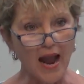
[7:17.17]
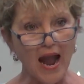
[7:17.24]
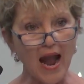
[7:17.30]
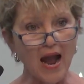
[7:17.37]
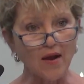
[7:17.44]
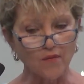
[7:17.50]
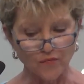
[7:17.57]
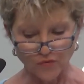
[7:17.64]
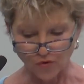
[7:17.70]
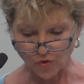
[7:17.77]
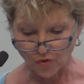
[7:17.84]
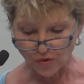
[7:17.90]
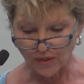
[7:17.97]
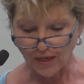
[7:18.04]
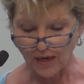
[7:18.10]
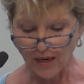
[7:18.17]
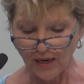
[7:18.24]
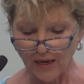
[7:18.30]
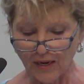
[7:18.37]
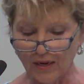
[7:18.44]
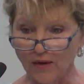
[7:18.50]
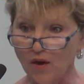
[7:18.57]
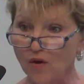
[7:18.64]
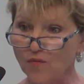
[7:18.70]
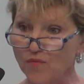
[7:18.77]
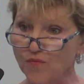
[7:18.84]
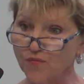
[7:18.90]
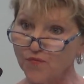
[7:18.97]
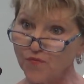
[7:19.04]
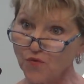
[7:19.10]
after day
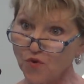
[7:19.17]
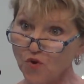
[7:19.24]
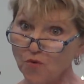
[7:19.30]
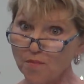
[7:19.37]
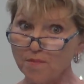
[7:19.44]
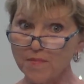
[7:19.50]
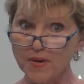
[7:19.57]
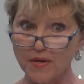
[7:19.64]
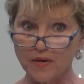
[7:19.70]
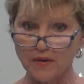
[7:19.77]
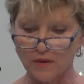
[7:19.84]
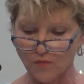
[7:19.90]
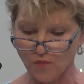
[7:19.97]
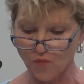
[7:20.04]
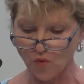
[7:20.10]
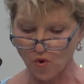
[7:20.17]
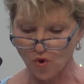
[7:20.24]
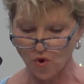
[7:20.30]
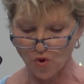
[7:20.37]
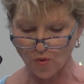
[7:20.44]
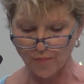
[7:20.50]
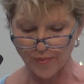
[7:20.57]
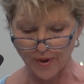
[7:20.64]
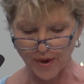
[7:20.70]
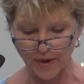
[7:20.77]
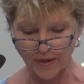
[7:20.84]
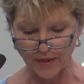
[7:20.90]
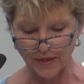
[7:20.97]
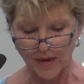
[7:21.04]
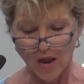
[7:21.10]
affirming for her
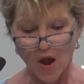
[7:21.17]
body,